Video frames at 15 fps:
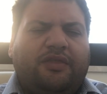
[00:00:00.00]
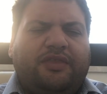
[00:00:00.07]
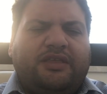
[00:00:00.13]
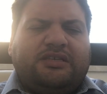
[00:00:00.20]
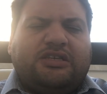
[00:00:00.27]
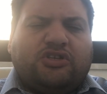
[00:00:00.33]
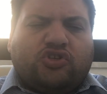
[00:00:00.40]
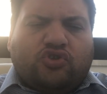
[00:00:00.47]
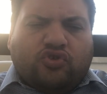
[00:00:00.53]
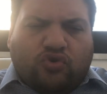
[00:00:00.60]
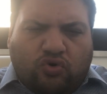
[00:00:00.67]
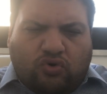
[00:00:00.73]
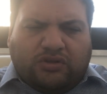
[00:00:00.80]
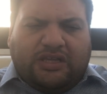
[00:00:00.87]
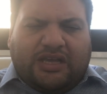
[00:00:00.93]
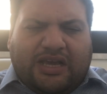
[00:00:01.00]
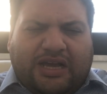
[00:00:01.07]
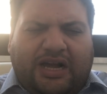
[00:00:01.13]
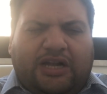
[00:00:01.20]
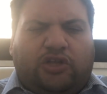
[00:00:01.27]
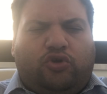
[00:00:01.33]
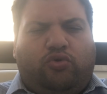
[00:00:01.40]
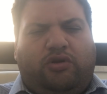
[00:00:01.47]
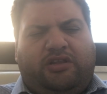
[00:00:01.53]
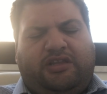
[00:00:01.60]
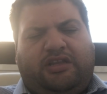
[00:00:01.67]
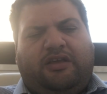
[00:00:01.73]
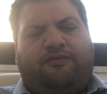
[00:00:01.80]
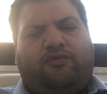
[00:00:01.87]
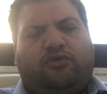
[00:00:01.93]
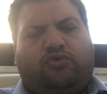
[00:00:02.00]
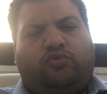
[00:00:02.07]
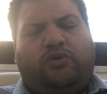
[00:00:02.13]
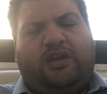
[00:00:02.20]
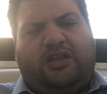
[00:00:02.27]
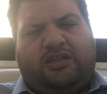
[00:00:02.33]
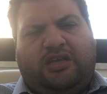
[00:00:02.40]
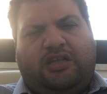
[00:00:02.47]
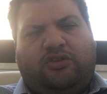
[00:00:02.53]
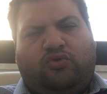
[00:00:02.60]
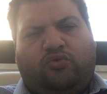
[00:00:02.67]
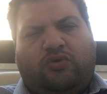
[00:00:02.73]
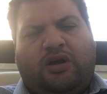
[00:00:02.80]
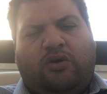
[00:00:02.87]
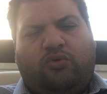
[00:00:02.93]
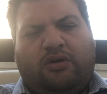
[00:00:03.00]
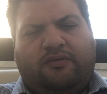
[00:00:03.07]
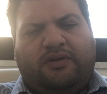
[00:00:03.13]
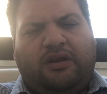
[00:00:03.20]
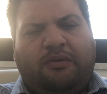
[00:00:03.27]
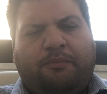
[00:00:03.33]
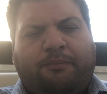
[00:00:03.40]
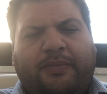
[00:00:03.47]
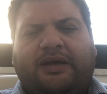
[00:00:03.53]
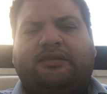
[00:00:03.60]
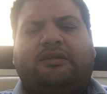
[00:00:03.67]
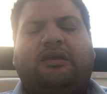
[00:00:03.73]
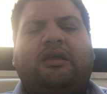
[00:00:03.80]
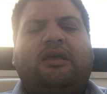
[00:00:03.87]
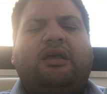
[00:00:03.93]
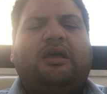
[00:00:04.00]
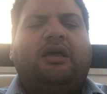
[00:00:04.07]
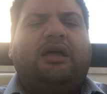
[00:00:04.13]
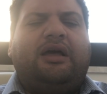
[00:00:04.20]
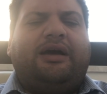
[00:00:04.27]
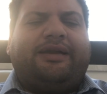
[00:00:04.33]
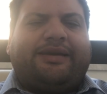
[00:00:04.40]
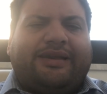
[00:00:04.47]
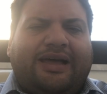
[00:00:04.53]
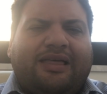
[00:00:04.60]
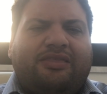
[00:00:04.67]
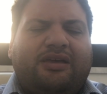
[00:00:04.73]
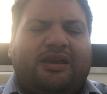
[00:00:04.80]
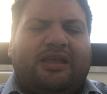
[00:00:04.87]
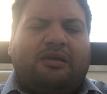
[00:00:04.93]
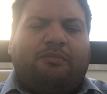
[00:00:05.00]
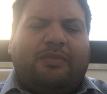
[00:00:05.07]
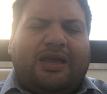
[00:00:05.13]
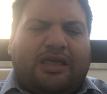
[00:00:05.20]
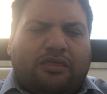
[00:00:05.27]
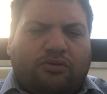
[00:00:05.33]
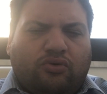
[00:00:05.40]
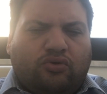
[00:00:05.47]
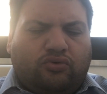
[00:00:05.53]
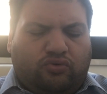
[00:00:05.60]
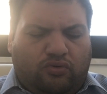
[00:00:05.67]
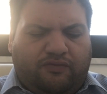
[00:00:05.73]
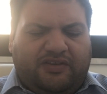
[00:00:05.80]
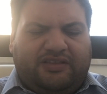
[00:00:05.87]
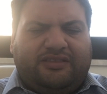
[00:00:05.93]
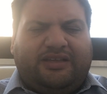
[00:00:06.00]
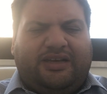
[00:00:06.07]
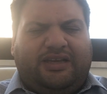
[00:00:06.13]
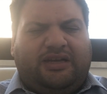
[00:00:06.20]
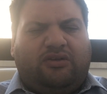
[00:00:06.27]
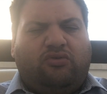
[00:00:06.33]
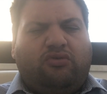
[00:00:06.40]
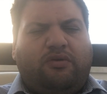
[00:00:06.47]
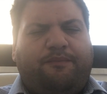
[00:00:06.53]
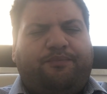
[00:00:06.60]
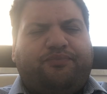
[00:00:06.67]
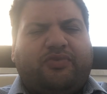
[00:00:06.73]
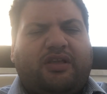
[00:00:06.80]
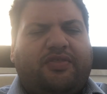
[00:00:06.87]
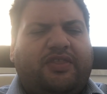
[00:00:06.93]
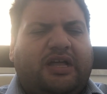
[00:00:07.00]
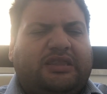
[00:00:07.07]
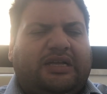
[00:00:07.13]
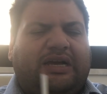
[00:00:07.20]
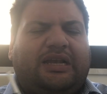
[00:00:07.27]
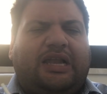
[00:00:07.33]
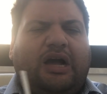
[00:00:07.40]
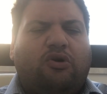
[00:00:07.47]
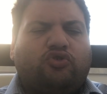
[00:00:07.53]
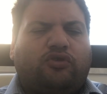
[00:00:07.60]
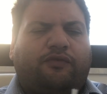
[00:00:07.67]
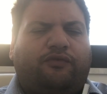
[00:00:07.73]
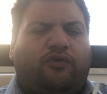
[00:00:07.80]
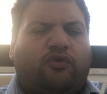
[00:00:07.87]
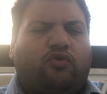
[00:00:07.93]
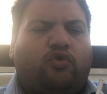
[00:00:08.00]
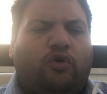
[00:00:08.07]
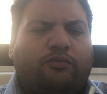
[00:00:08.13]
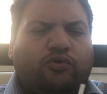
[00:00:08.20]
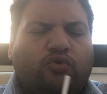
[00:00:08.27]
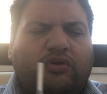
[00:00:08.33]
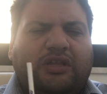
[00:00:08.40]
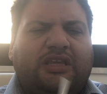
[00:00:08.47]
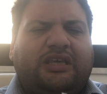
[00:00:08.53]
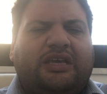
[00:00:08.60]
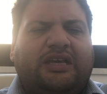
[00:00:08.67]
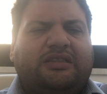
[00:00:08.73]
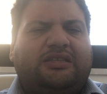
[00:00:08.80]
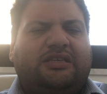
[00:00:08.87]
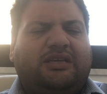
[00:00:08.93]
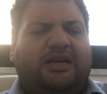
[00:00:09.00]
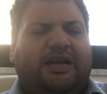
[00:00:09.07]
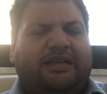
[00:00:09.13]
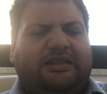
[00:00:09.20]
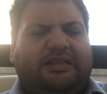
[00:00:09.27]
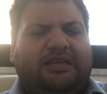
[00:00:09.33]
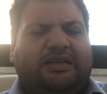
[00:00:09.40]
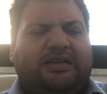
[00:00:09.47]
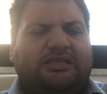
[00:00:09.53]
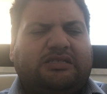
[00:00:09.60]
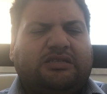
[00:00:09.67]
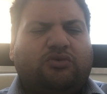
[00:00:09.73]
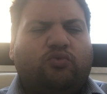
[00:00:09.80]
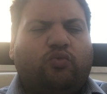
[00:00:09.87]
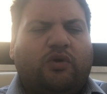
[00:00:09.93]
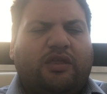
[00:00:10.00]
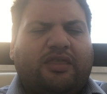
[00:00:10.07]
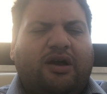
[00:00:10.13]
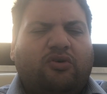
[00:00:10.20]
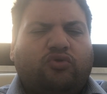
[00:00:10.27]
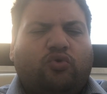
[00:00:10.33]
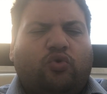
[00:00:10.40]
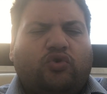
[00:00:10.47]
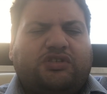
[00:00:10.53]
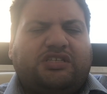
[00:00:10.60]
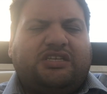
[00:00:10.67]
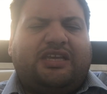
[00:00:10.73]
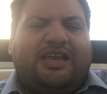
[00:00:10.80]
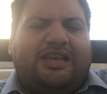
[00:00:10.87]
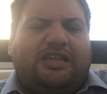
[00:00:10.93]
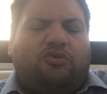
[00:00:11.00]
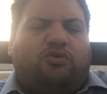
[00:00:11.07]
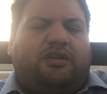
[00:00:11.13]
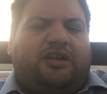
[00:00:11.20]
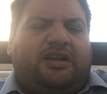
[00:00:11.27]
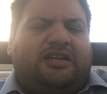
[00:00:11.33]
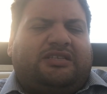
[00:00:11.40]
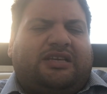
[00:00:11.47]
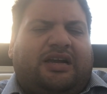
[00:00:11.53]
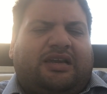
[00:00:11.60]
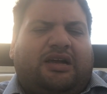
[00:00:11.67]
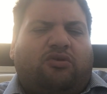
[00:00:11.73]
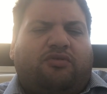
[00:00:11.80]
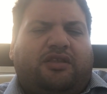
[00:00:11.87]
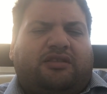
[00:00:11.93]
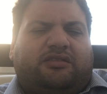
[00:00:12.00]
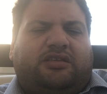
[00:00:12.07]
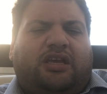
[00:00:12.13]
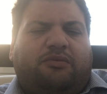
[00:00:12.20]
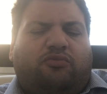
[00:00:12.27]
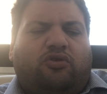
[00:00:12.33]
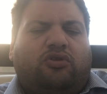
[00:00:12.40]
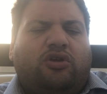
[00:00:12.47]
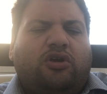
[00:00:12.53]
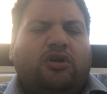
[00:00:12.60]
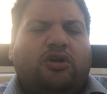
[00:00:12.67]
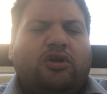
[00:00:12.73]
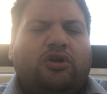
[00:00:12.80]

This is not a calculated effort to irritate you, however, but rather a method of a dialogue that allows for communicating ideas without causing anyone else around the table